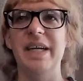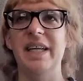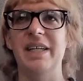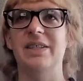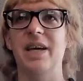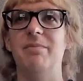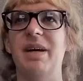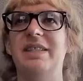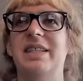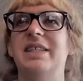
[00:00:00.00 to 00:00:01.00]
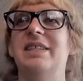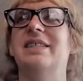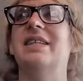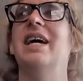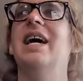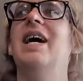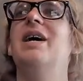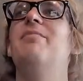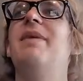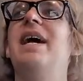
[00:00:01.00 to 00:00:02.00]
getting some messages.
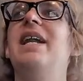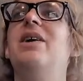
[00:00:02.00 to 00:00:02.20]
But